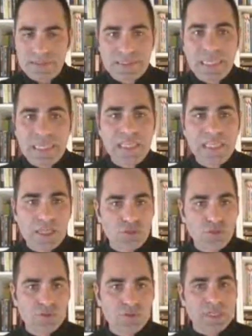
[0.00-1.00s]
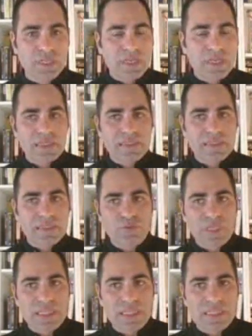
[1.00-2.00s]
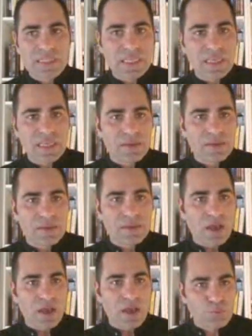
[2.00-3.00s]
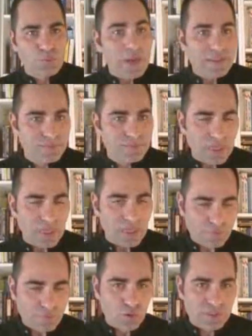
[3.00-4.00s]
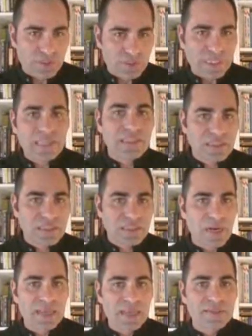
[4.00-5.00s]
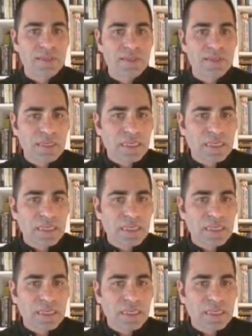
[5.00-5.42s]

skin issues that we can see red, of course, heat in the blood,